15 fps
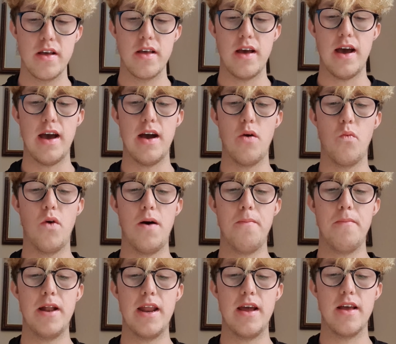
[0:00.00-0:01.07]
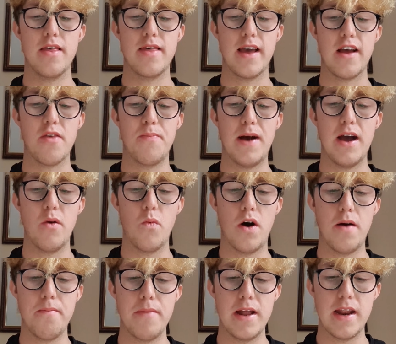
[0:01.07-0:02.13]
a 1 minute, 6 by
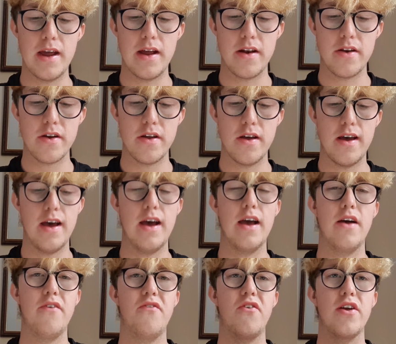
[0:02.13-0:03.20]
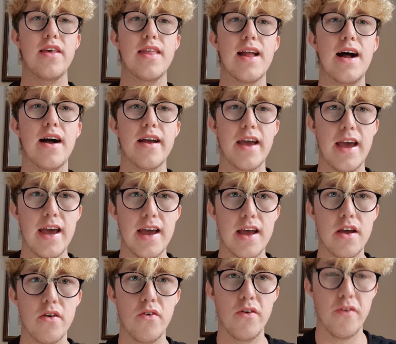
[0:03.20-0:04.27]
1 minute freestyle
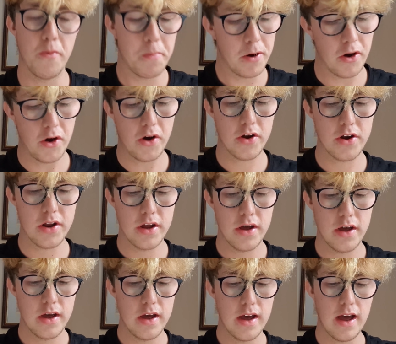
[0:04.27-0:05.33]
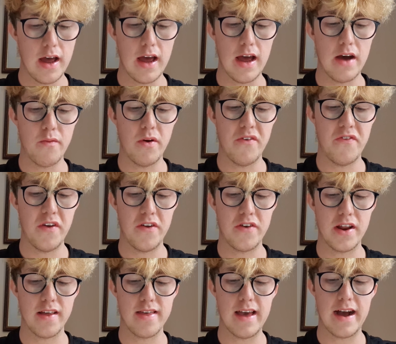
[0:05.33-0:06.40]
kick with a board with
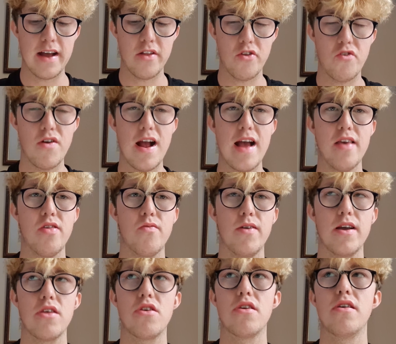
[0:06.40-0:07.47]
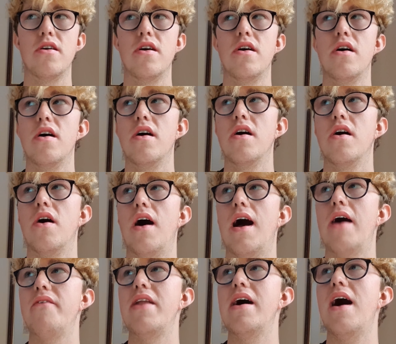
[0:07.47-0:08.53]
15 seconds rest, which
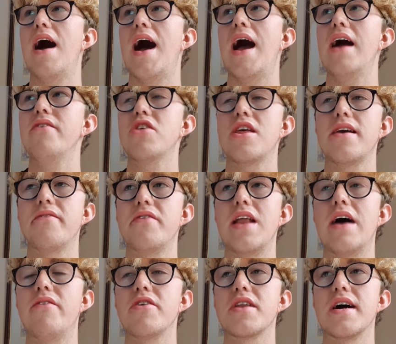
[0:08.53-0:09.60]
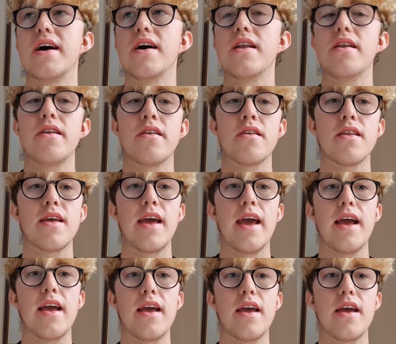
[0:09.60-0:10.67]
I actually have never done
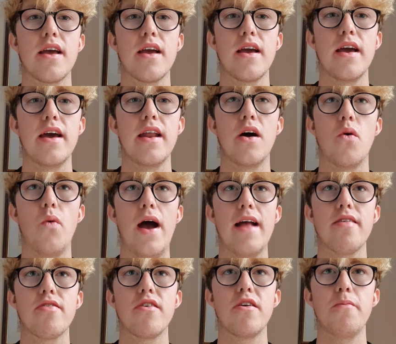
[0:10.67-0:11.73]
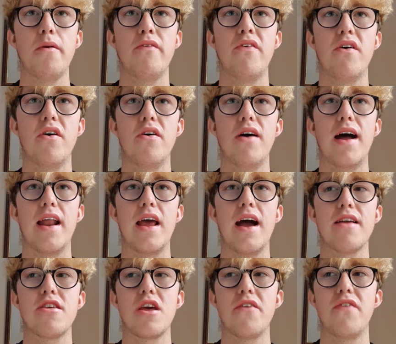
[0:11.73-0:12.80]
kick in a wetsuit before, and it
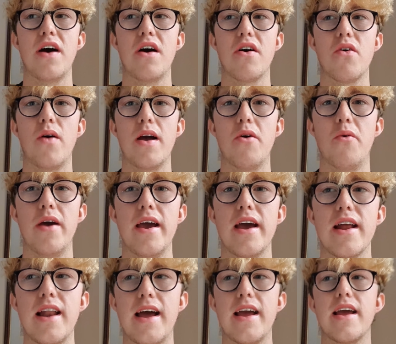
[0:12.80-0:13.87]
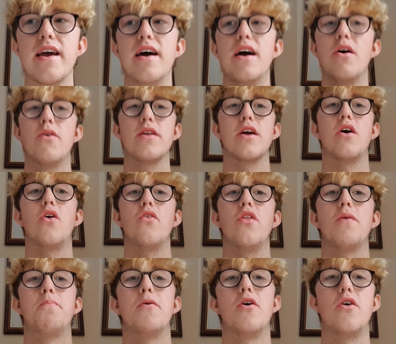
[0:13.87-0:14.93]
actually felt quite weird. Like when you're holding
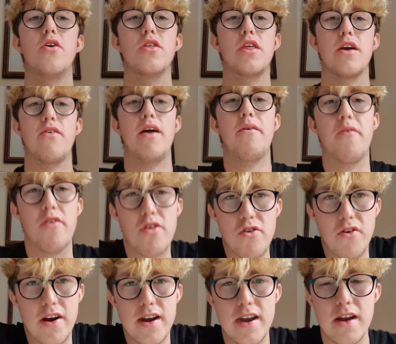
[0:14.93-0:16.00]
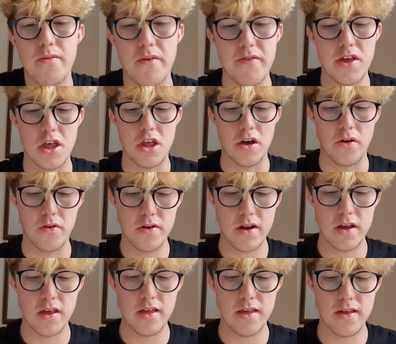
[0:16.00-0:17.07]
the board, you're quite restricted with your
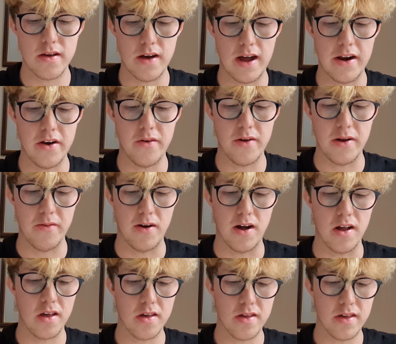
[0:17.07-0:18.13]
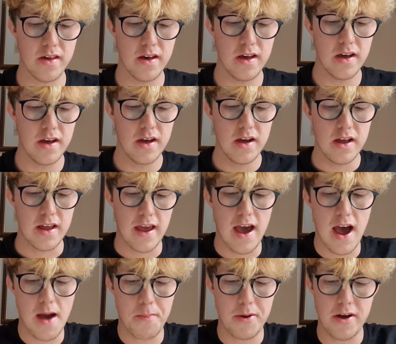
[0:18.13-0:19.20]
shoulders. I don't know what it was.
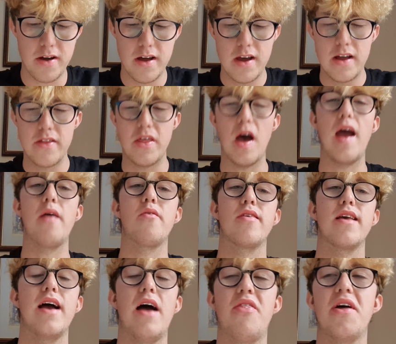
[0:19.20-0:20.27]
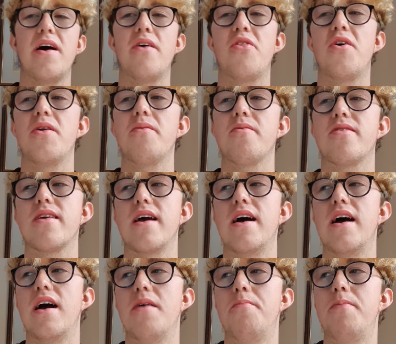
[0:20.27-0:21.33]
Yeah, but it was. I thought it was
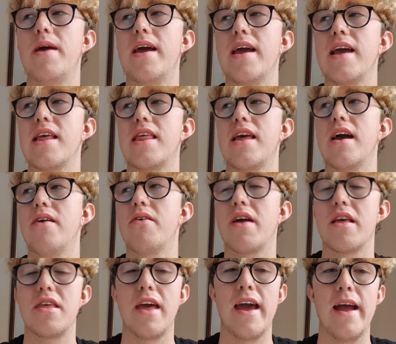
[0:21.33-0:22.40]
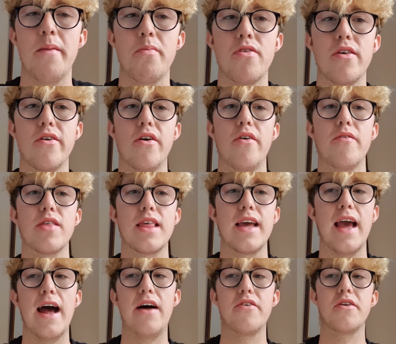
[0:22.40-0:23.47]
a bit easier because your hips are obviously
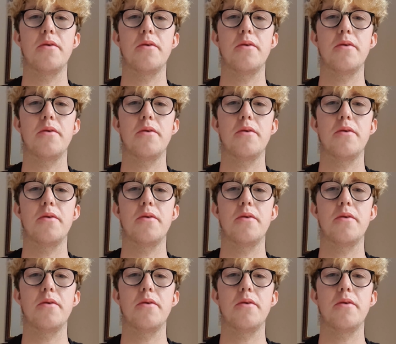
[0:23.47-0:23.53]
held